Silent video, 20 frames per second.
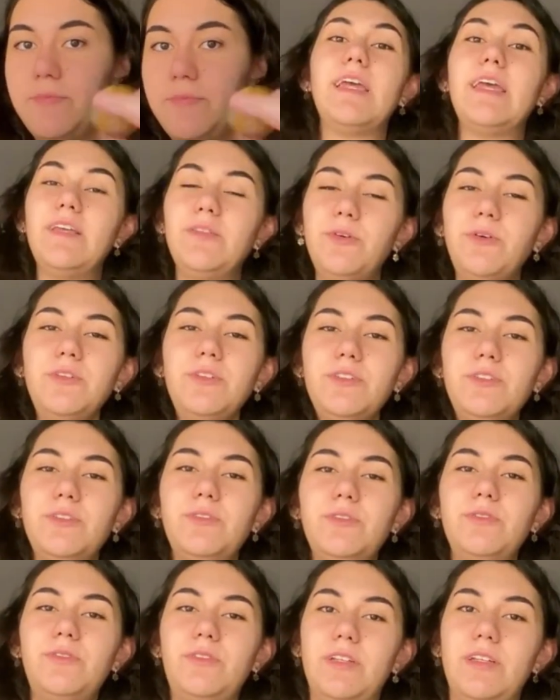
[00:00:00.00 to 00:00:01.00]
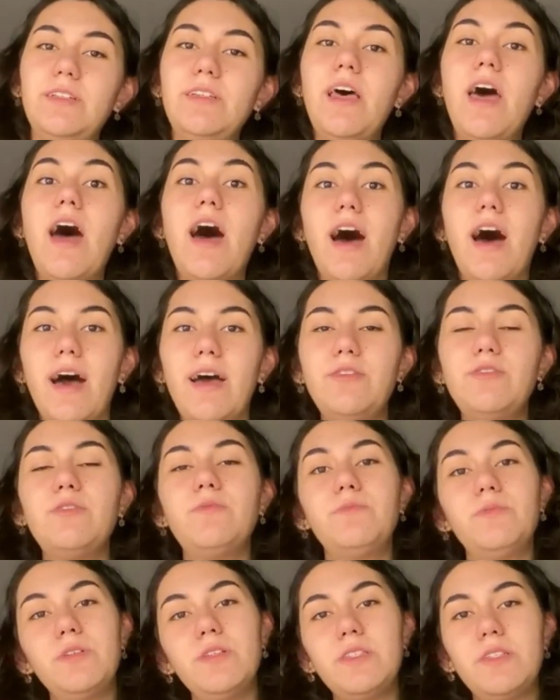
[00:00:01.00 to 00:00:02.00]
In order to do this, I used the
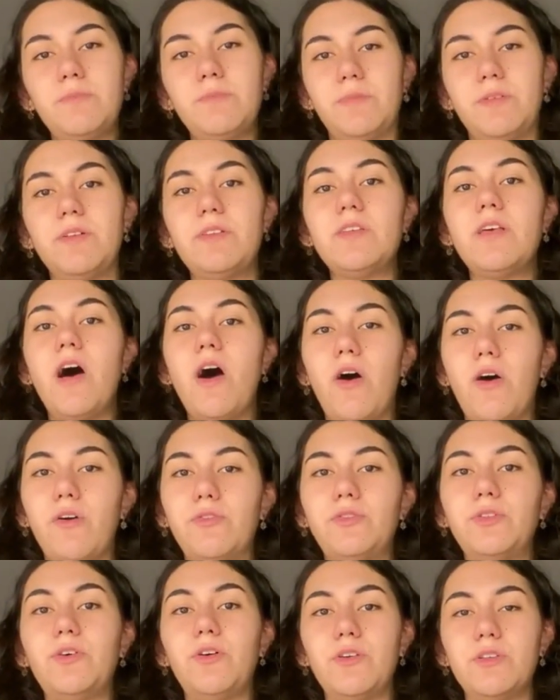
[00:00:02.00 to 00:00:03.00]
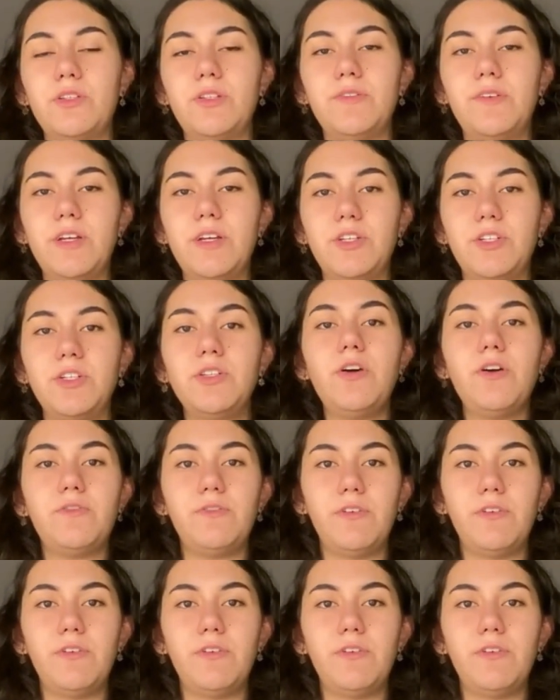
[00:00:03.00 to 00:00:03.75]
principles of the conservation of